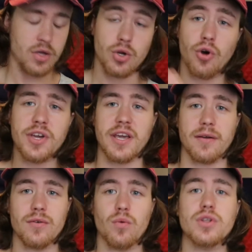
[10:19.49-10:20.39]
Cooking.
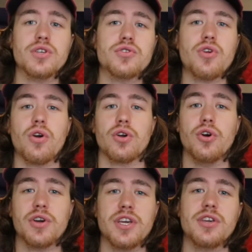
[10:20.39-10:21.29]
Once you start
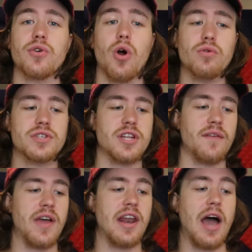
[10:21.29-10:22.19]
cooking your own
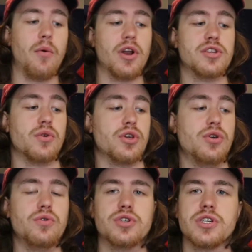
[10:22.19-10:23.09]
stuff, and I want to do a
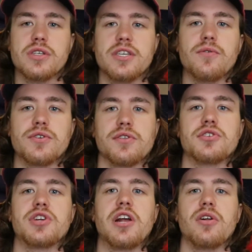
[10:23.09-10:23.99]
huge series on this
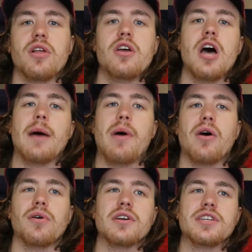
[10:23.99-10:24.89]
channel
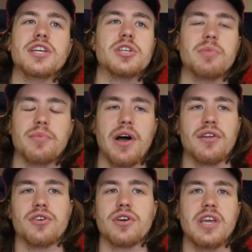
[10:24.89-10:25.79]
about teaching people how
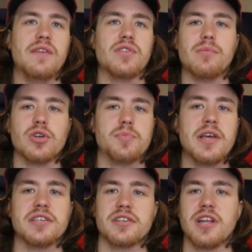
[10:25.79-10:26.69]
to cook even the most
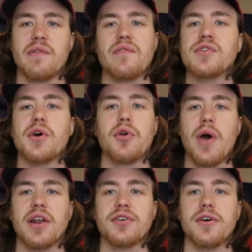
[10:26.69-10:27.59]
basic stuff if you don't know
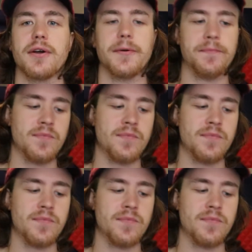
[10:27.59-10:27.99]
how to cook.